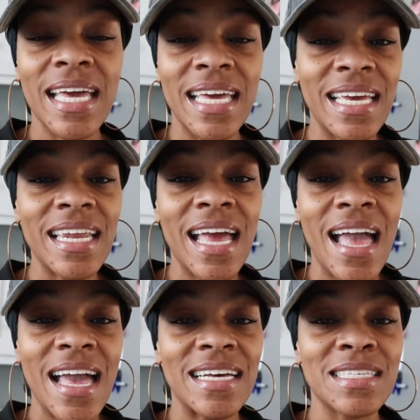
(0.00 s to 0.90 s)
it
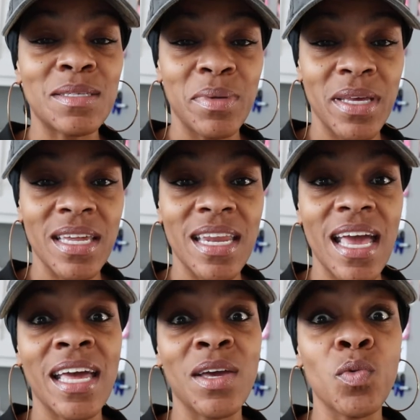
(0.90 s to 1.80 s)
has been
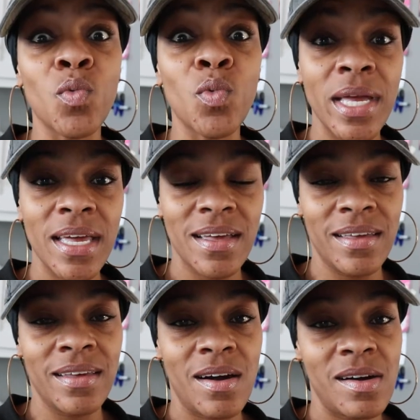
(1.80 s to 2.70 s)
a week
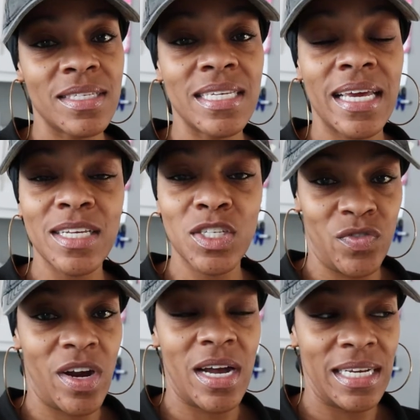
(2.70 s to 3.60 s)
y'all today is
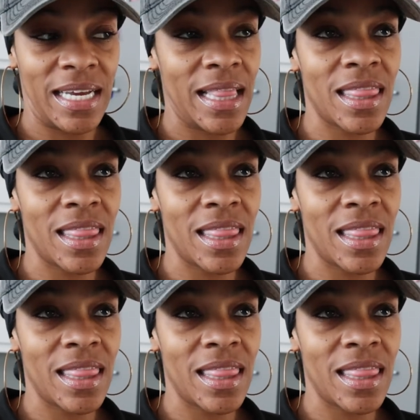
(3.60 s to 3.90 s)
friday